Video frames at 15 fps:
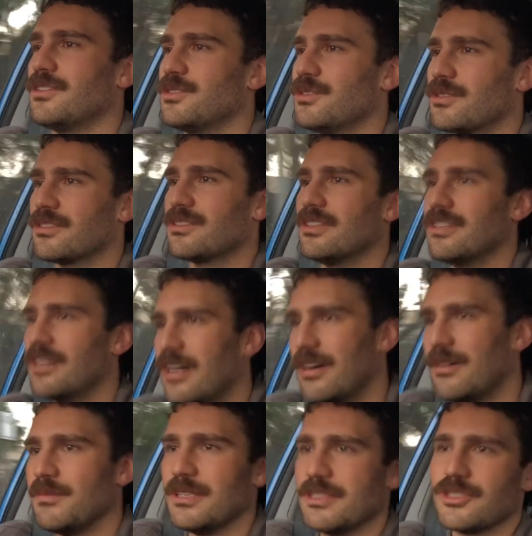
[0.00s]
took the
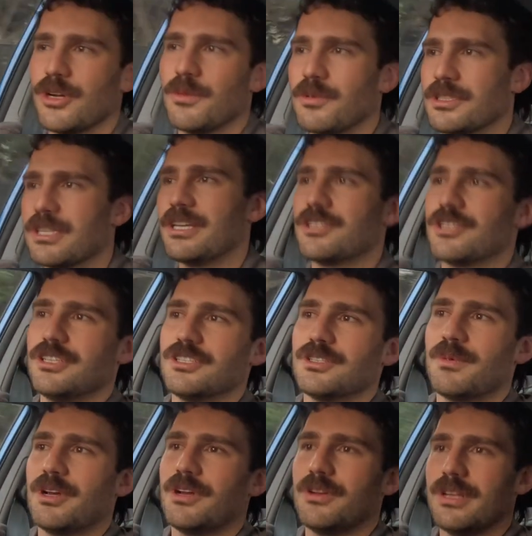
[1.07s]
interpretation into
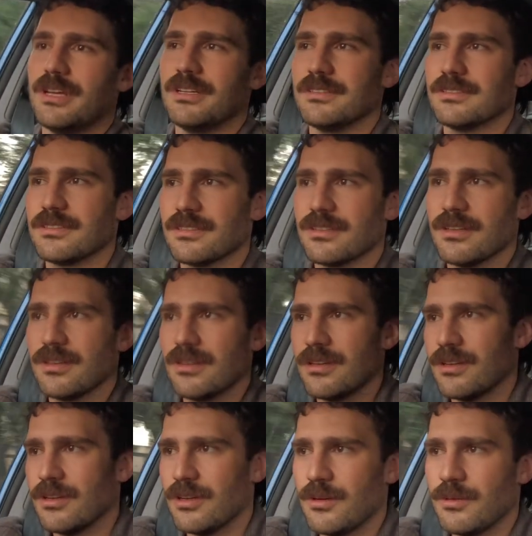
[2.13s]
my own hands,
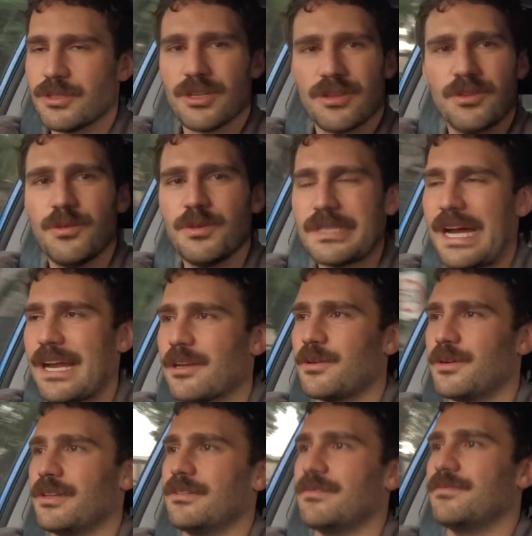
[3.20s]
which I thought was
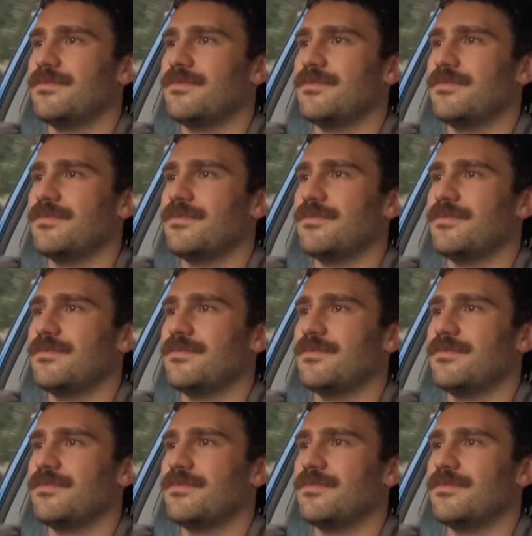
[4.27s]
adequate.